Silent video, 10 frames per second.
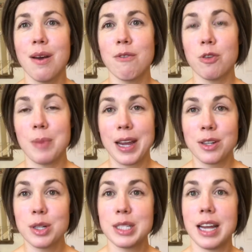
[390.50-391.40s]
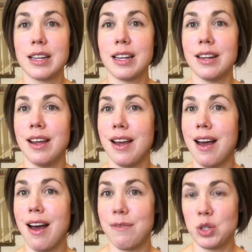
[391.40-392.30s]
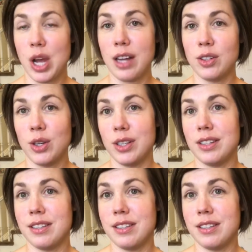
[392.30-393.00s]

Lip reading: from my understanding of childhood